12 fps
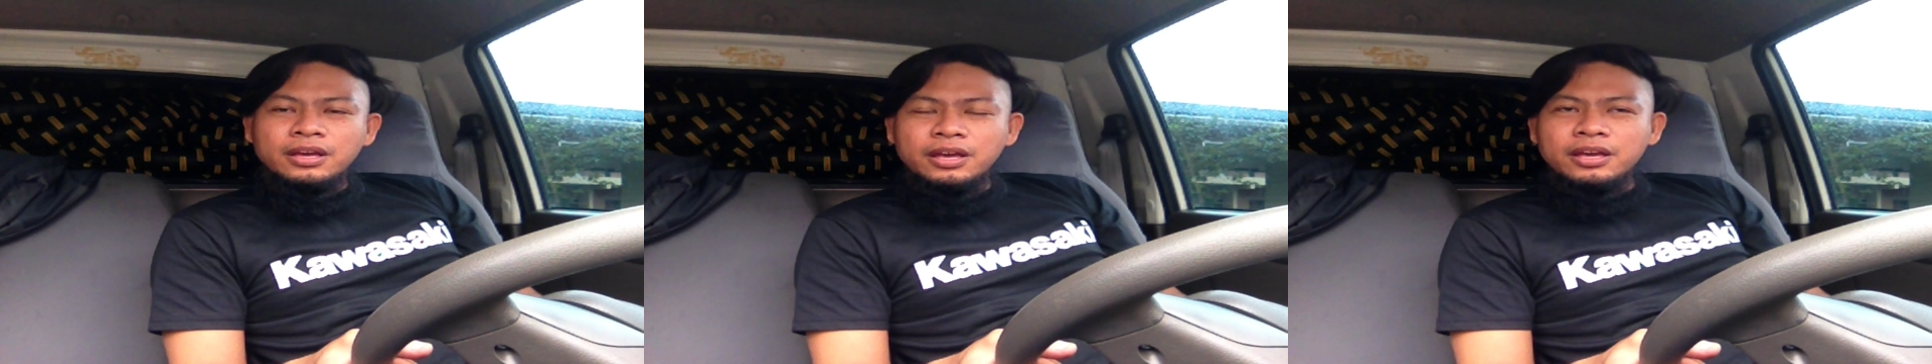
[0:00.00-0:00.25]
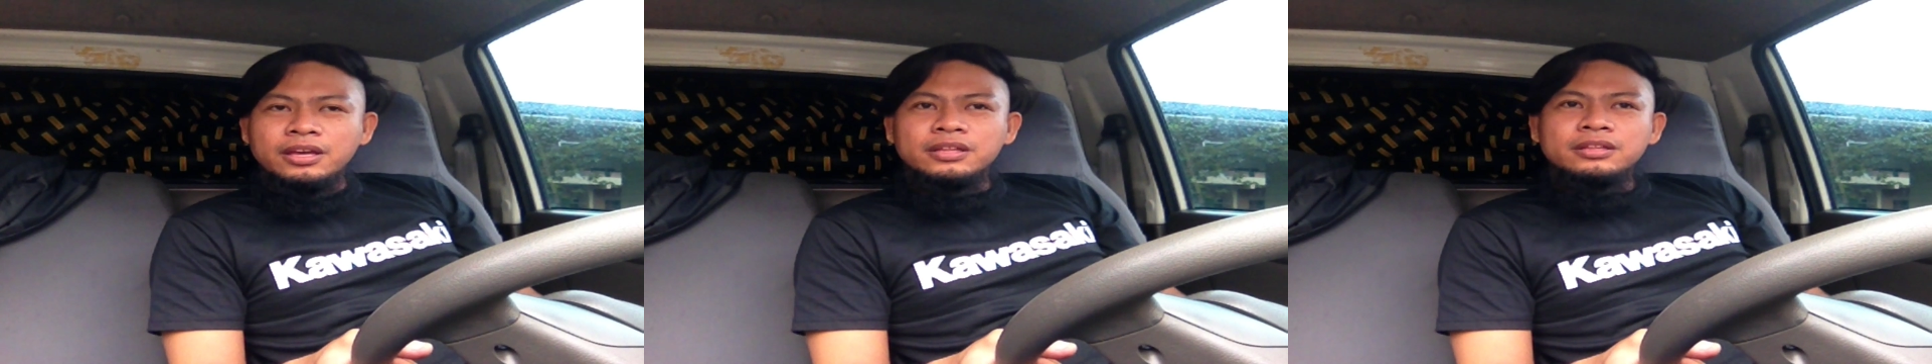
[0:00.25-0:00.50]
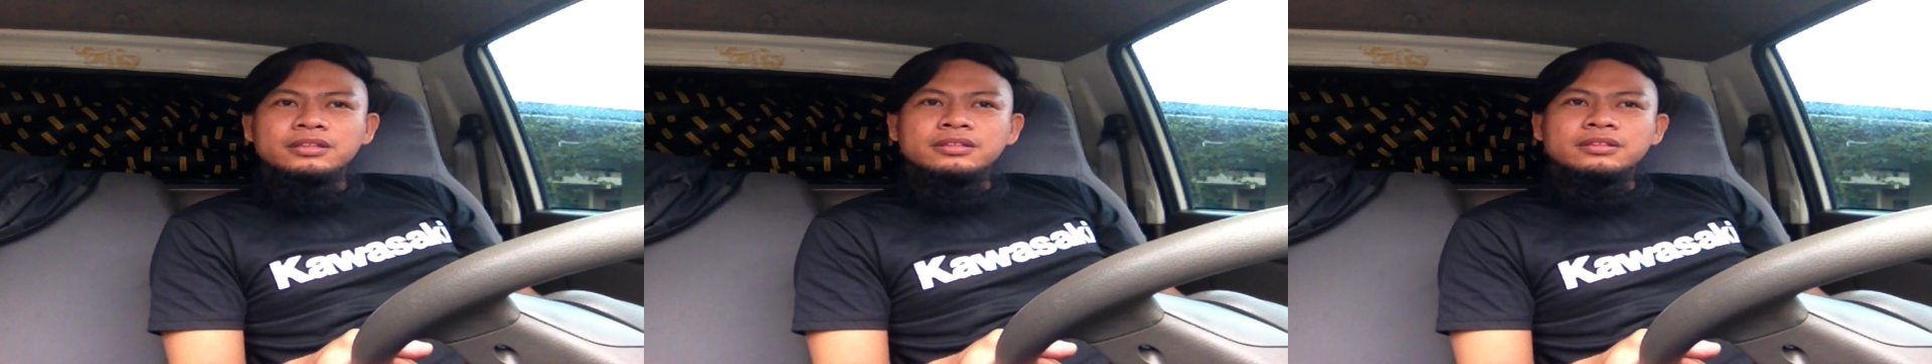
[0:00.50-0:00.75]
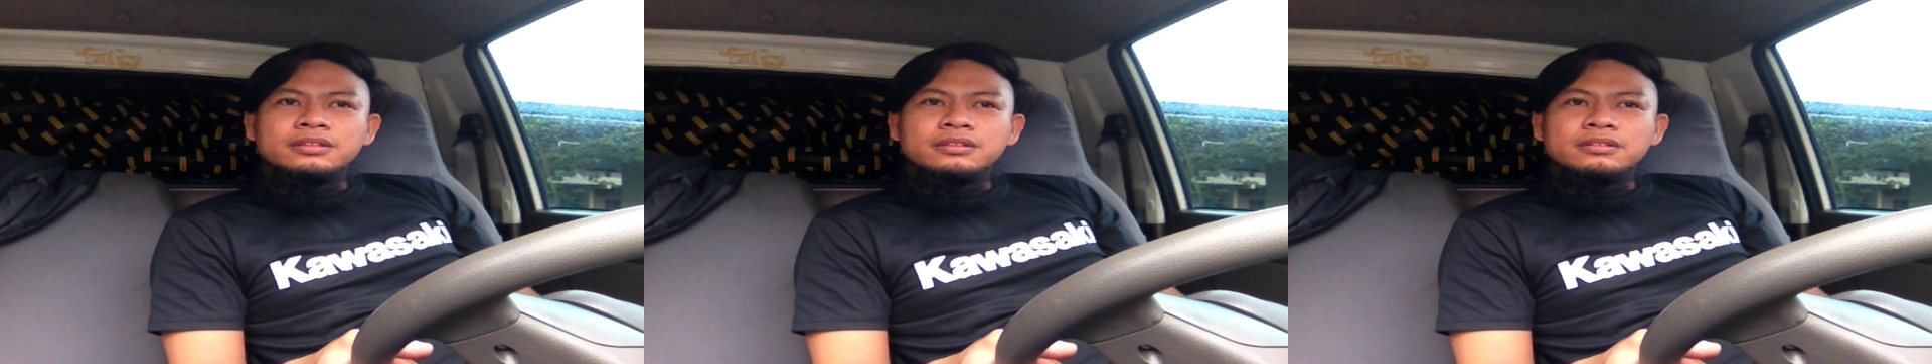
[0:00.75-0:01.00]
And
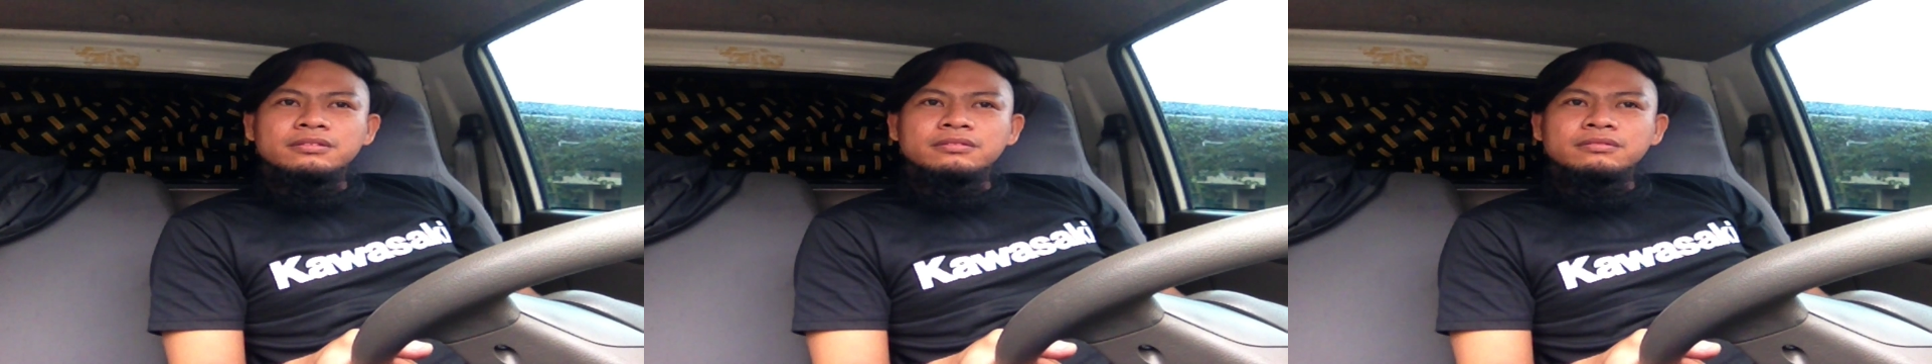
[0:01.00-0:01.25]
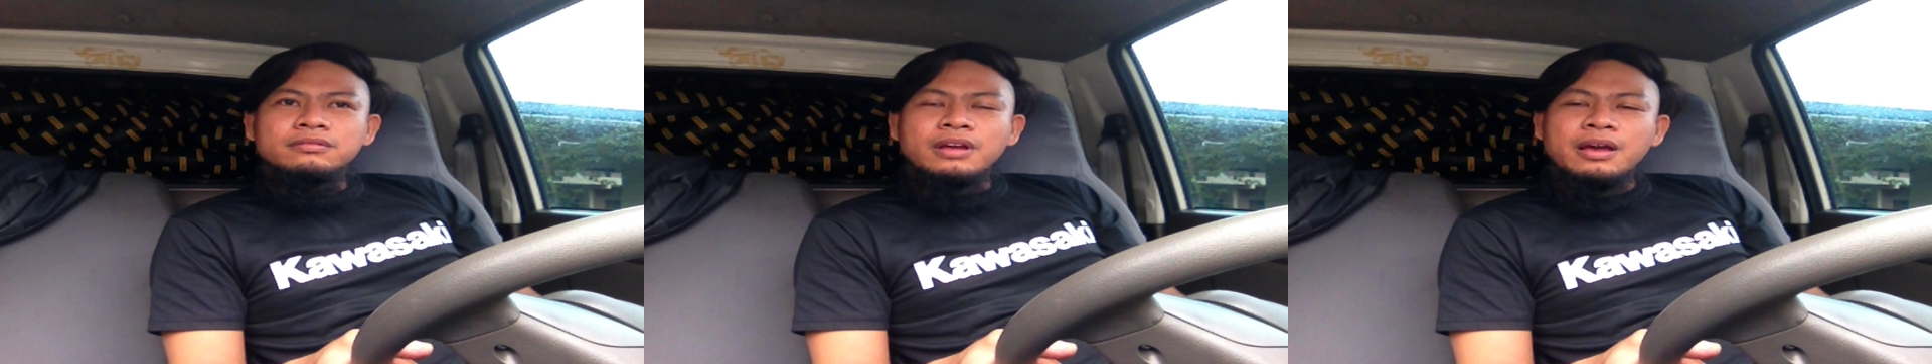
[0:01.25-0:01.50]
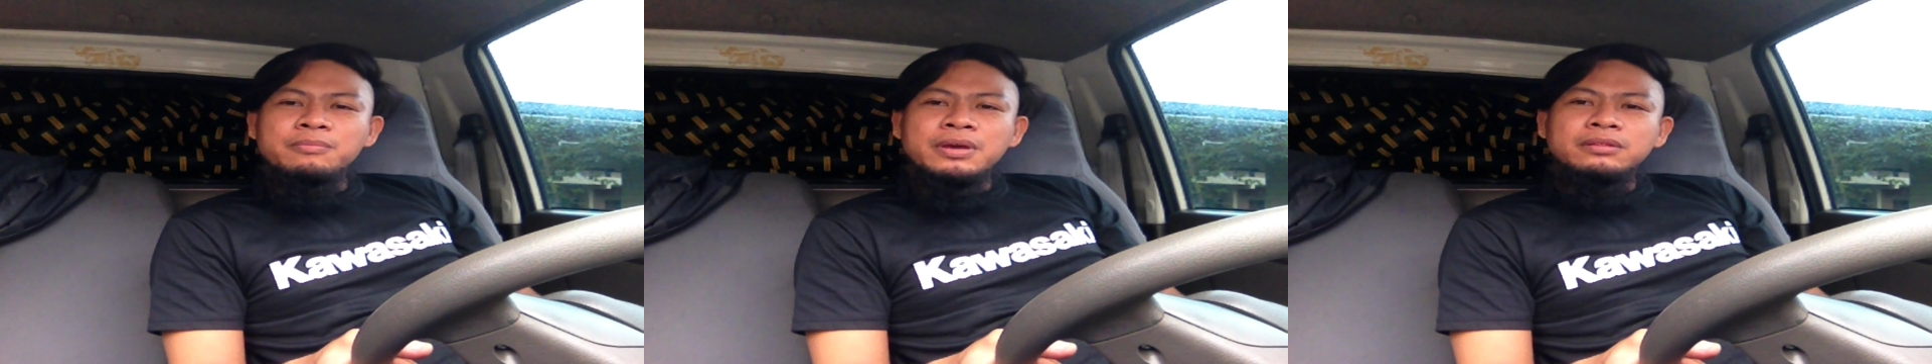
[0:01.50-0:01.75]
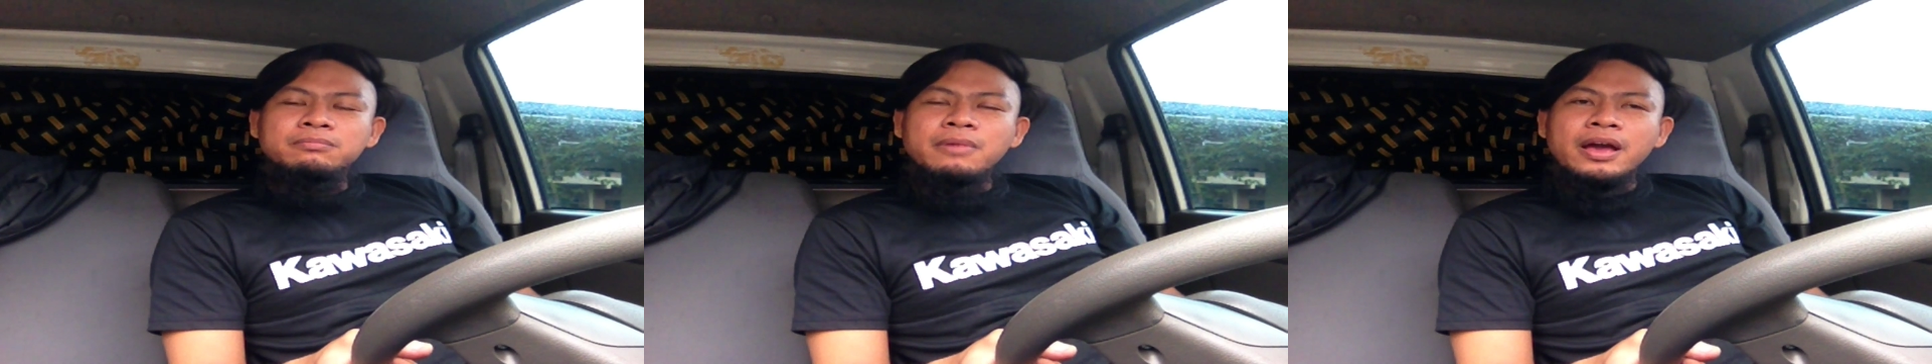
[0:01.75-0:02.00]
I
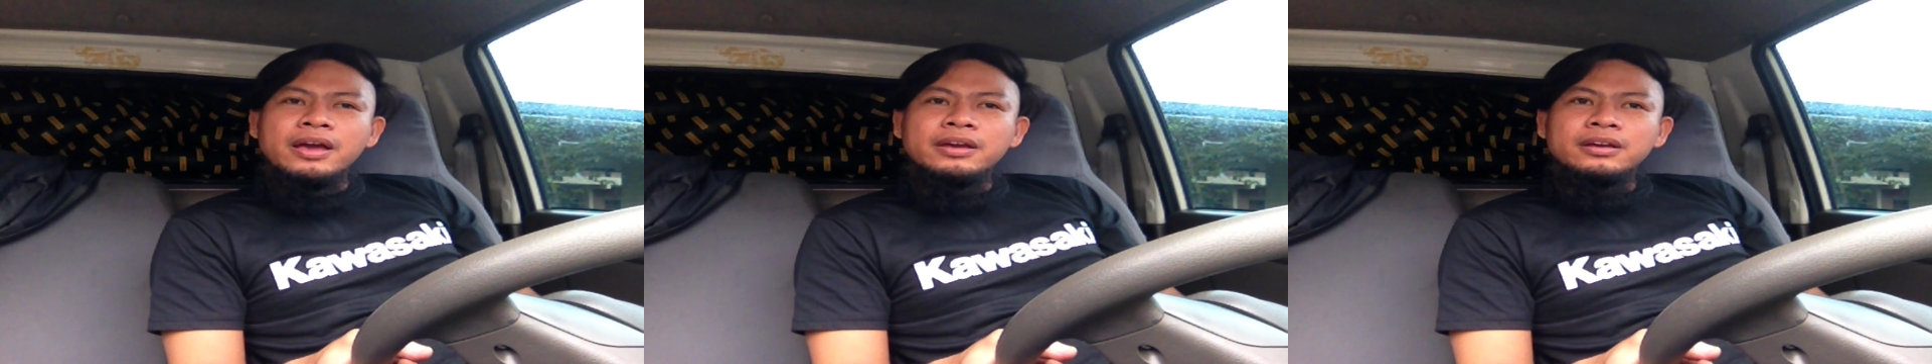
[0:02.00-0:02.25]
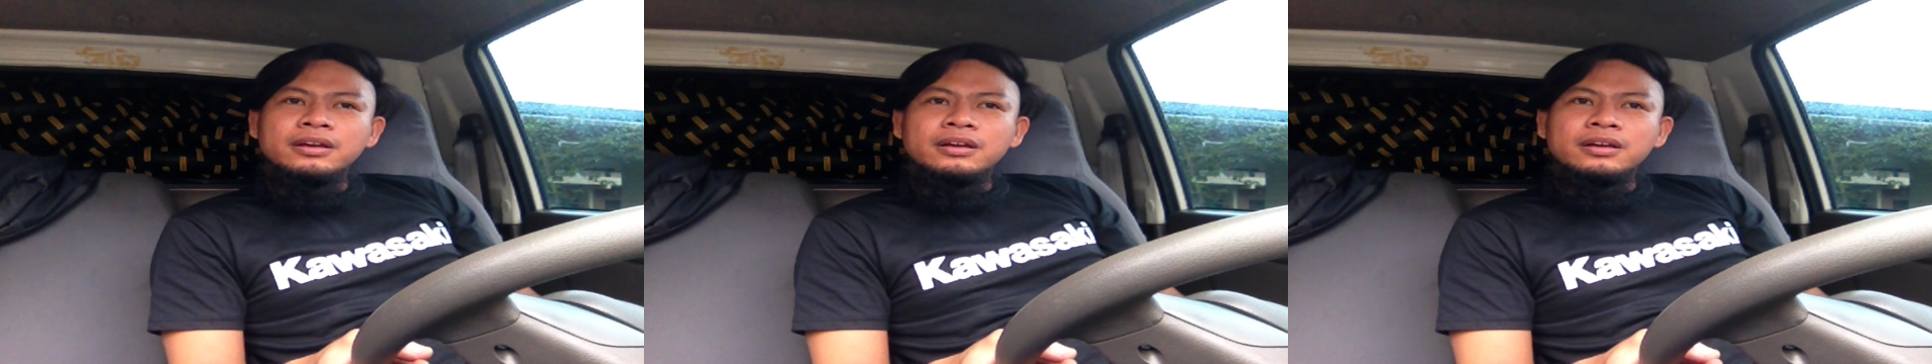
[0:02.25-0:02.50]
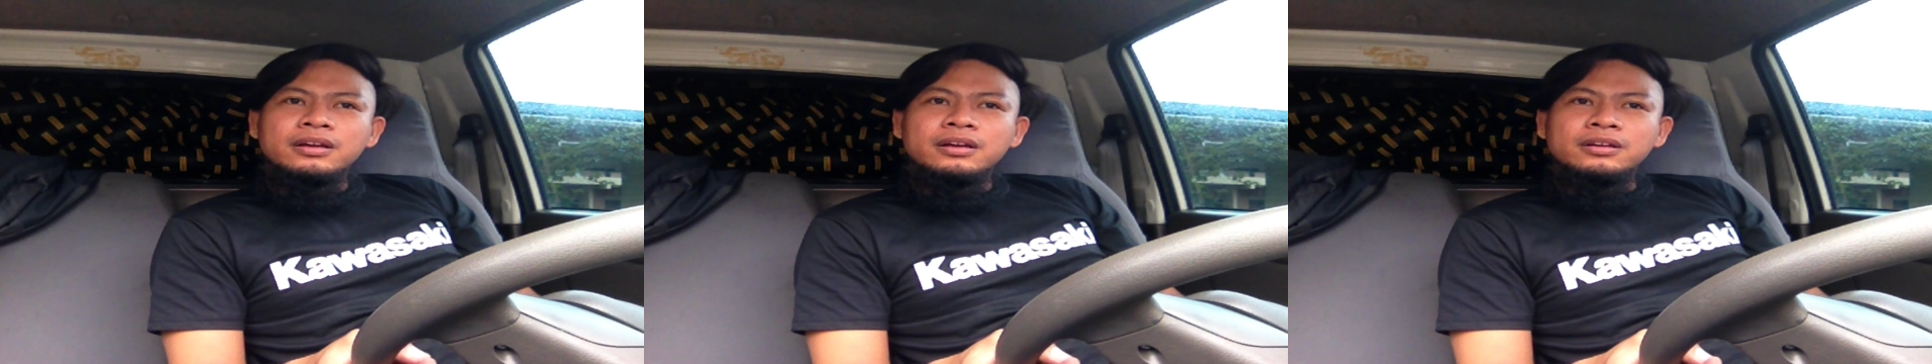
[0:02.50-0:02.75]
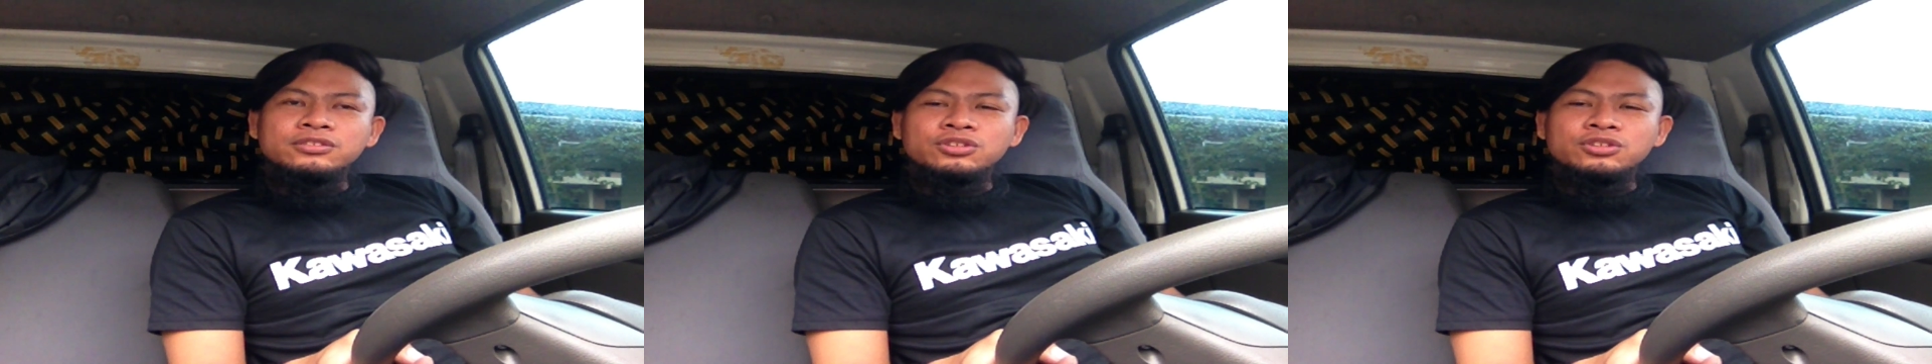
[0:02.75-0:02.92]
made my uh,